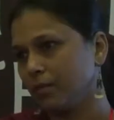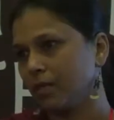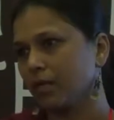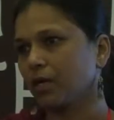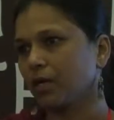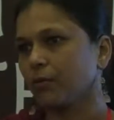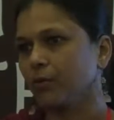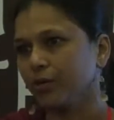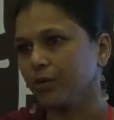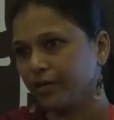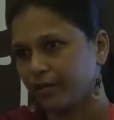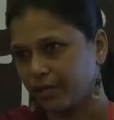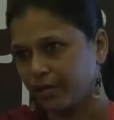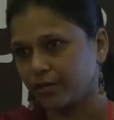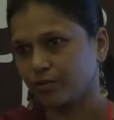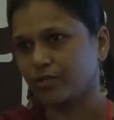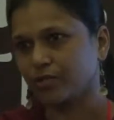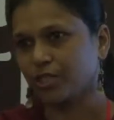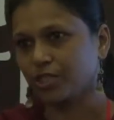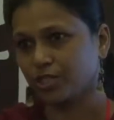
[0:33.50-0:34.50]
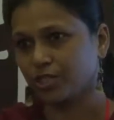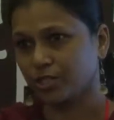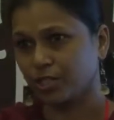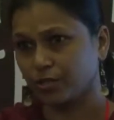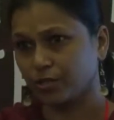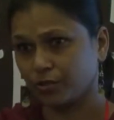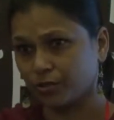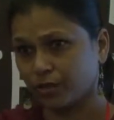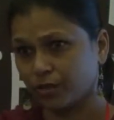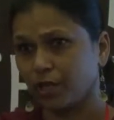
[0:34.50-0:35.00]
a community radio station
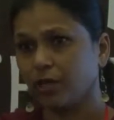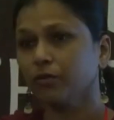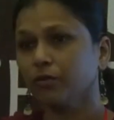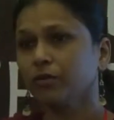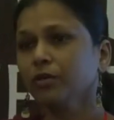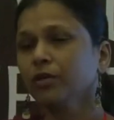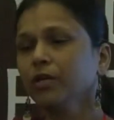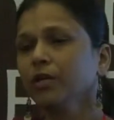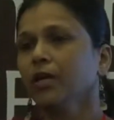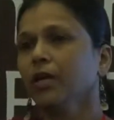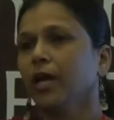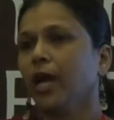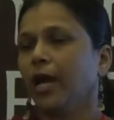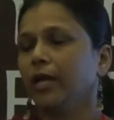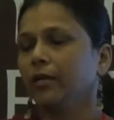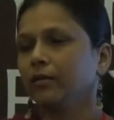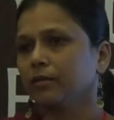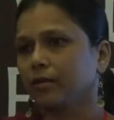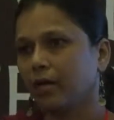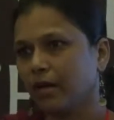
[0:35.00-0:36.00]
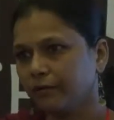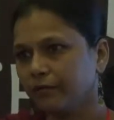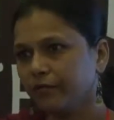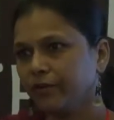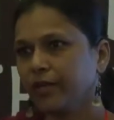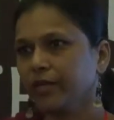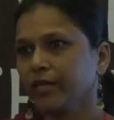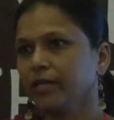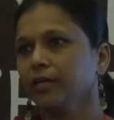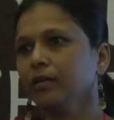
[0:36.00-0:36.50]
in Gurgaon, and
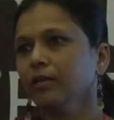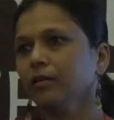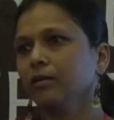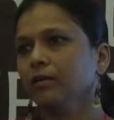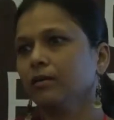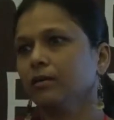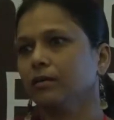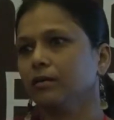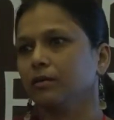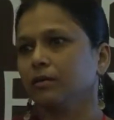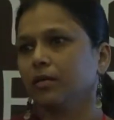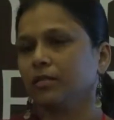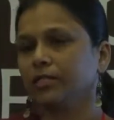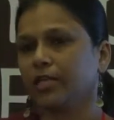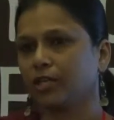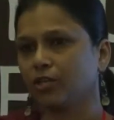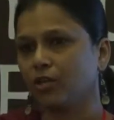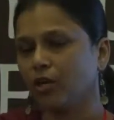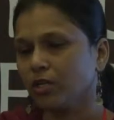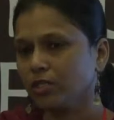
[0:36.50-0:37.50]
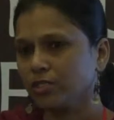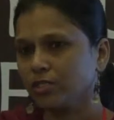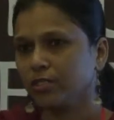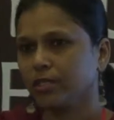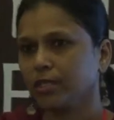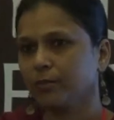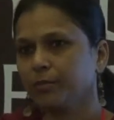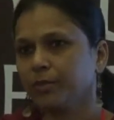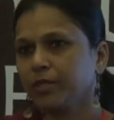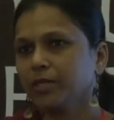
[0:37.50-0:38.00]
Gramvani, a technology
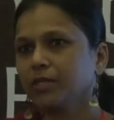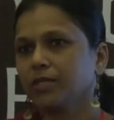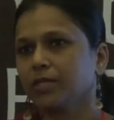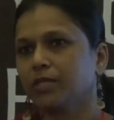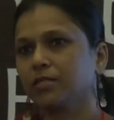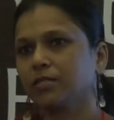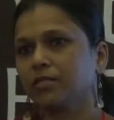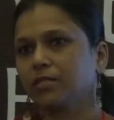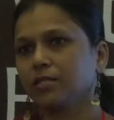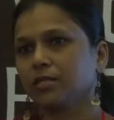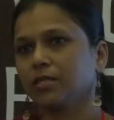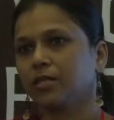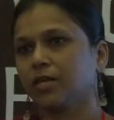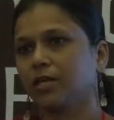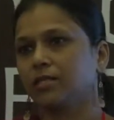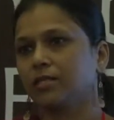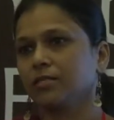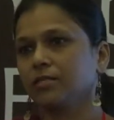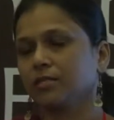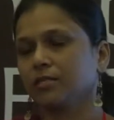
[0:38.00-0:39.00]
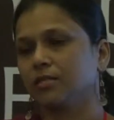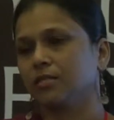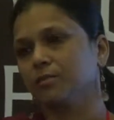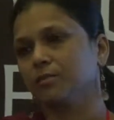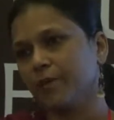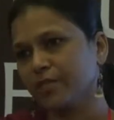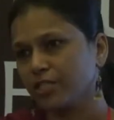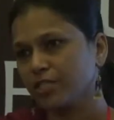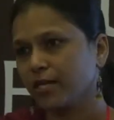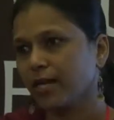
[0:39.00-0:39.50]
company that has
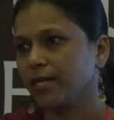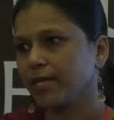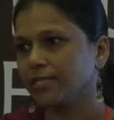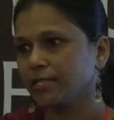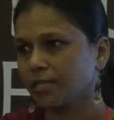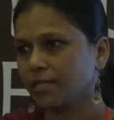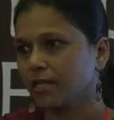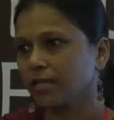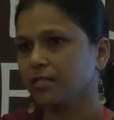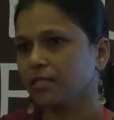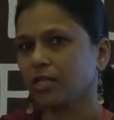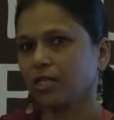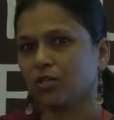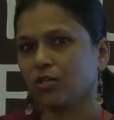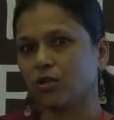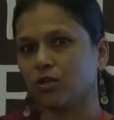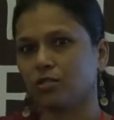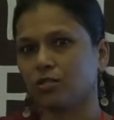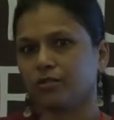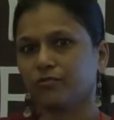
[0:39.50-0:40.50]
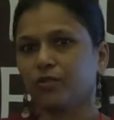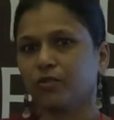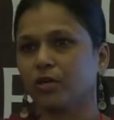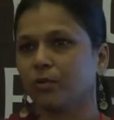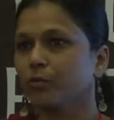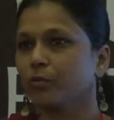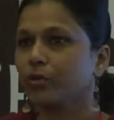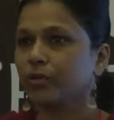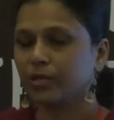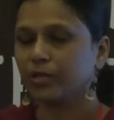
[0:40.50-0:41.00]
specialized in technology for
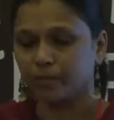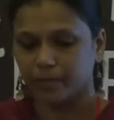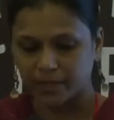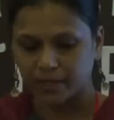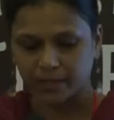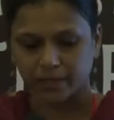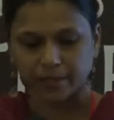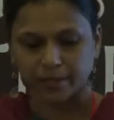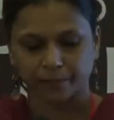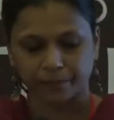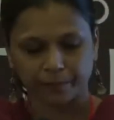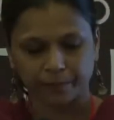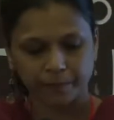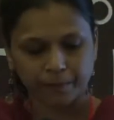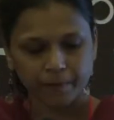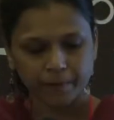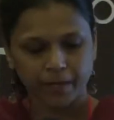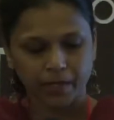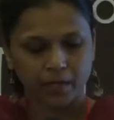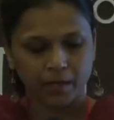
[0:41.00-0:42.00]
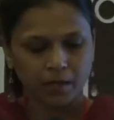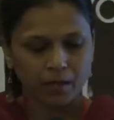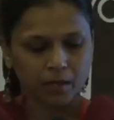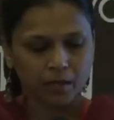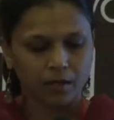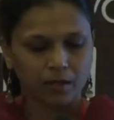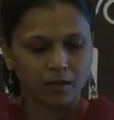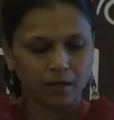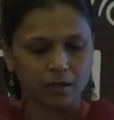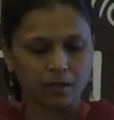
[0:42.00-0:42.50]
community media.
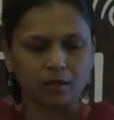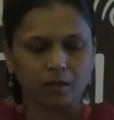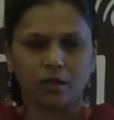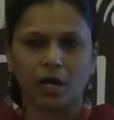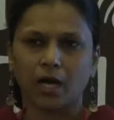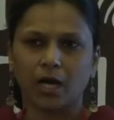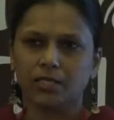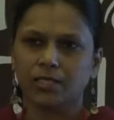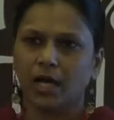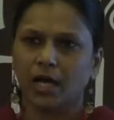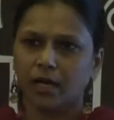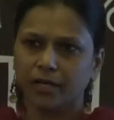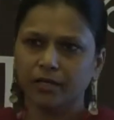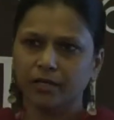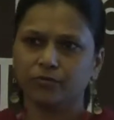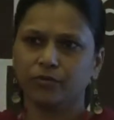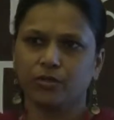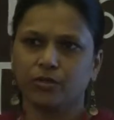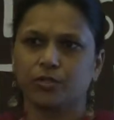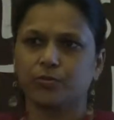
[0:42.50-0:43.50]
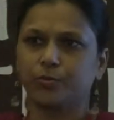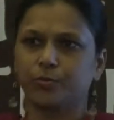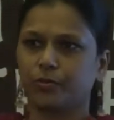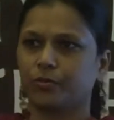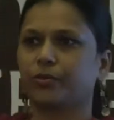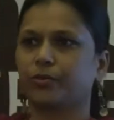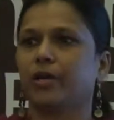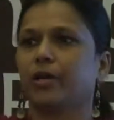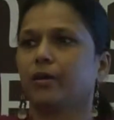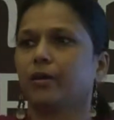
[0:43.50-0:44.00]
Our target for this
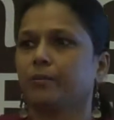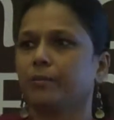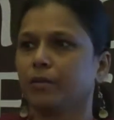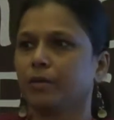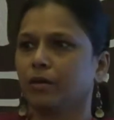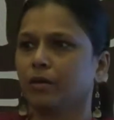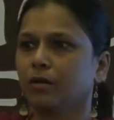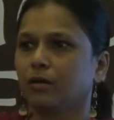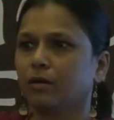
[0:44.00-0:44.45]
program